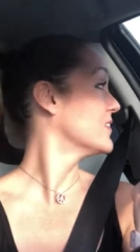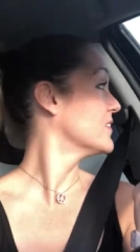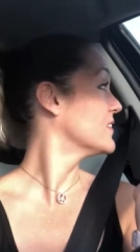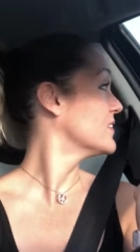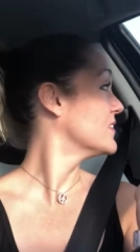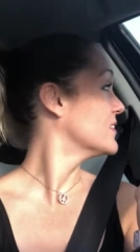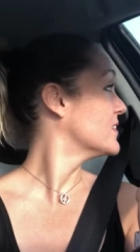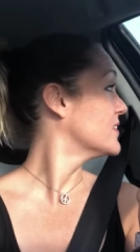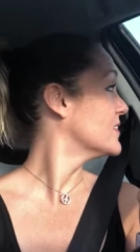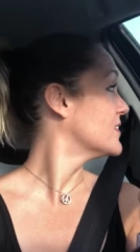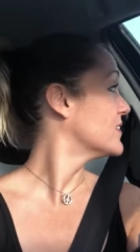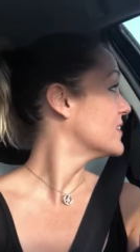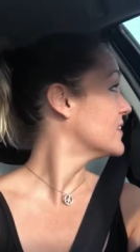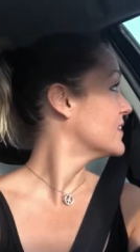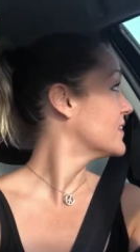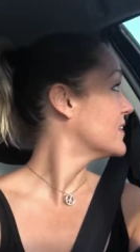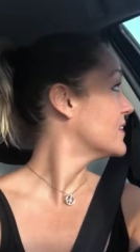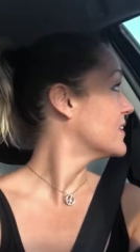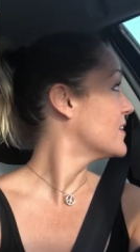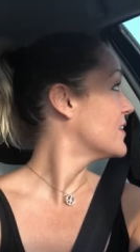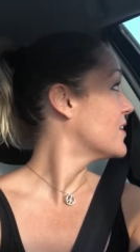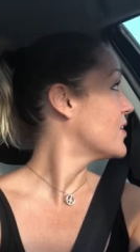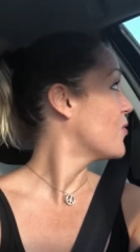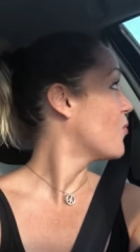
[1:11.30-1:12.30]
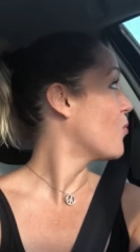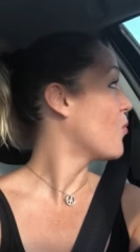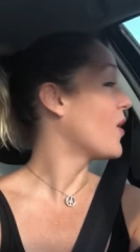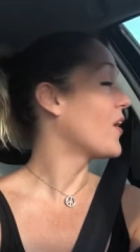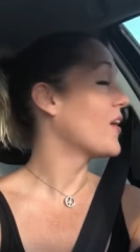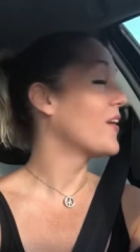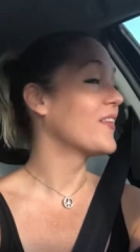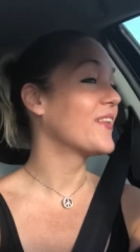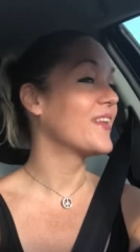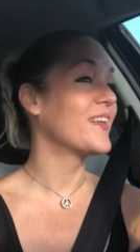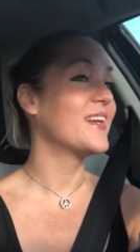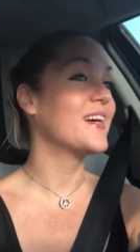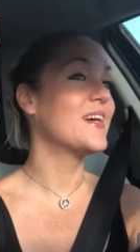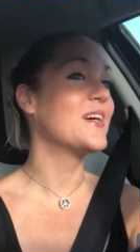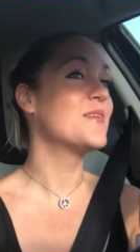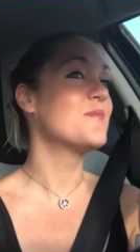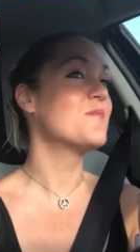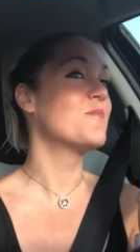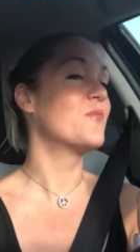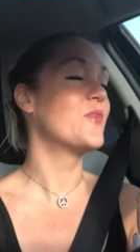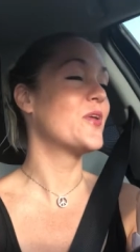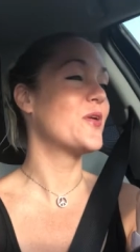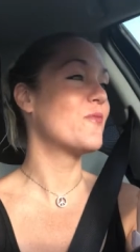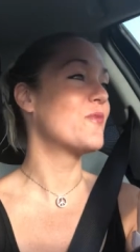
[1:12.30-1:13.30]
That's a problem. Well, then
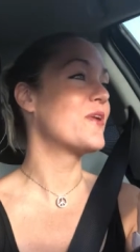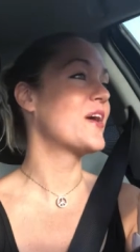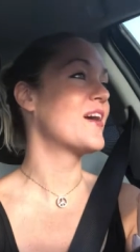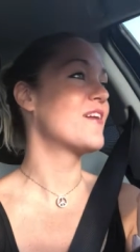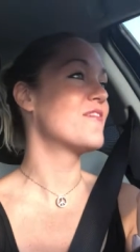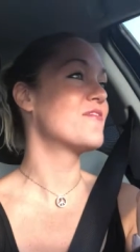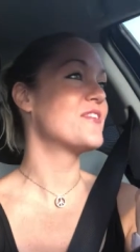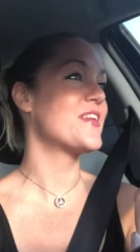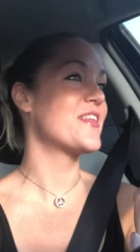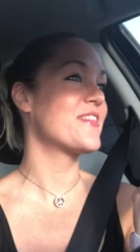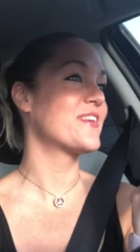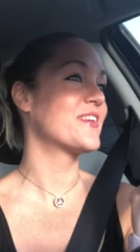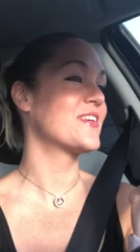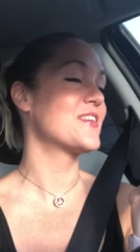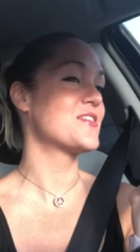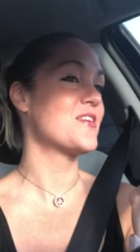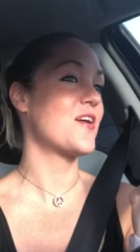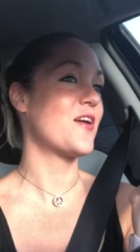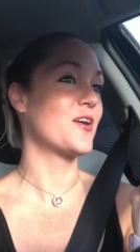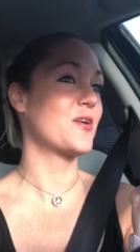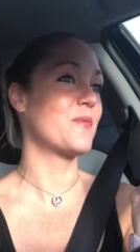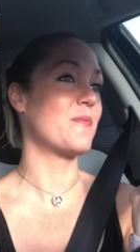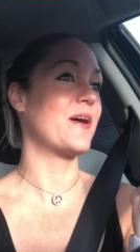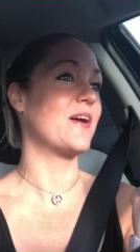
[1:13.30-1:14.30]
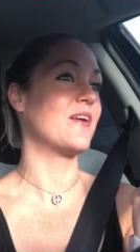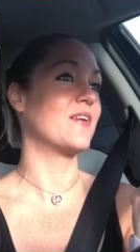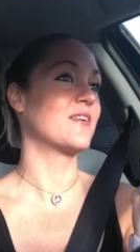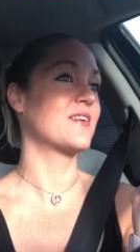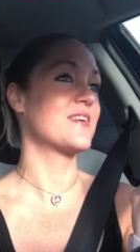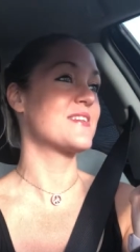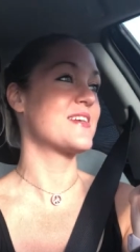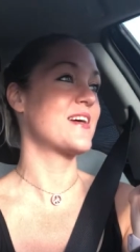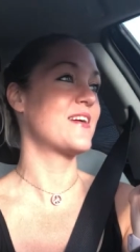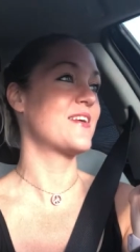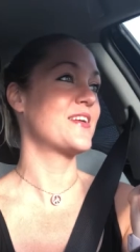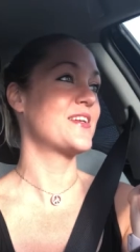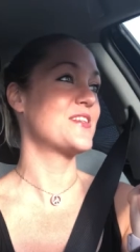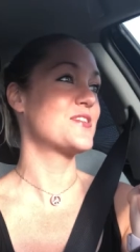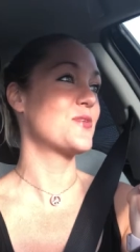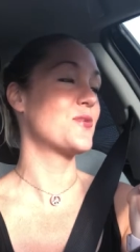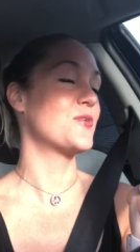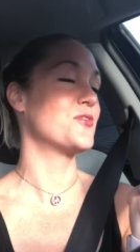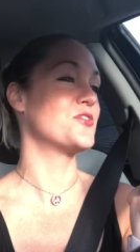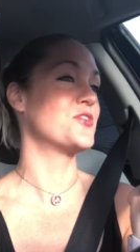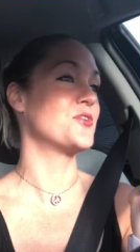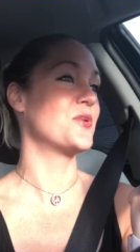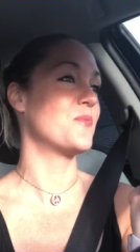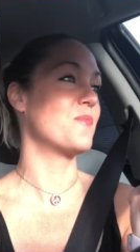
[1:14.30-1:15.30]
I'm. Then we have nothing to talk about because I already
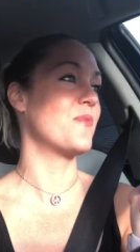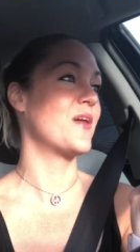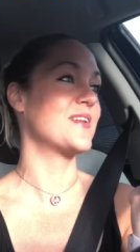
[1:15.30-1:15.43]
told you I'm.